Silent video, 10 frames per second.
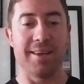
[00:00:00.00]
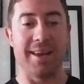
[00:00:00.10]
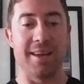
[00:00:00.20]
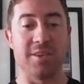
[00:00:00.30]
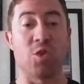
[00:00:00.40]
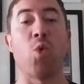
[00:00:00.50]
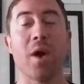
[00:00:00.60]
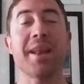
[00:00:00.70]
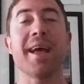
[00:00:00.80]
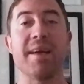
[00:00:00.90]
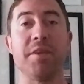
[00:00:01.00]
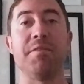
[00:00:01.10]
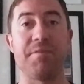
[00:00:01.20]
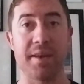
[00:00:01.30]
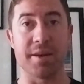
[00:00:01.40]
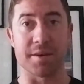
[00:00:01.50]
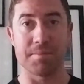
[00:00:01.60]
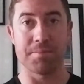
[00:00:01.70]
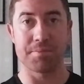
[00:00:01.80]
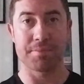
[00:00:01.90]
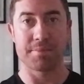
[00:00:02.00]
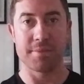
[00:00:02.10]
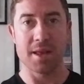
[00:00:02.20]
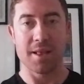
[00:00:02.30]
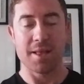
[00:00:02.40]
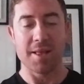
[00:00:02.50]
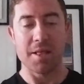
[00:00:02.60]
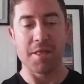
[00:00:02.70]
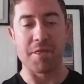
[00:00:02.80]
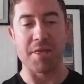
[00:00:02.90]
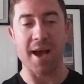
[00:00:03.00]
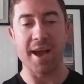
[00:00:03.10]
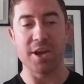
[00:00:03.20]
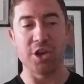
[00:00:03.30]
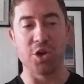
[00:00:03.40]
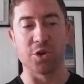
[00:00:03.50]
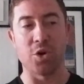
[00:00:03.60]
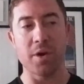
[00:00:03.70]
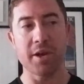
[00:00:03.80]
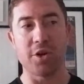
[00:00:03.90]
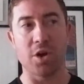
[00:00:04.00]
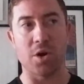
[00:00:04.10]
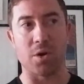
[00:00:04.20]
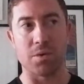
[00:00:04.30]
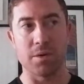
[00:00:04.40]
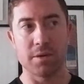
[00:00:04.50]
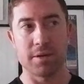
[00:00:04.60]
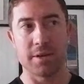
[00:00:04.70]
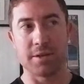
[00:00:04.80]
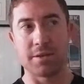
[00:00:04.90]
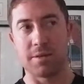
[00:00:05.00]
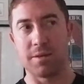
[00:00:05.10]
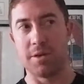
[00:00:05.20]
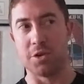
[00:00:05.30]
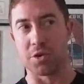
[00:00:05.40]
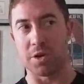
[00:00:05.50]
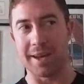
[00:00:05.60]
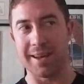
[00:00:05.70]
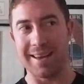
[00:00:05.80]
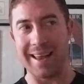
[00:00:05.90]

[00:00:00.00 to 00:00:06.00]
in quite a heavy fear that you're going to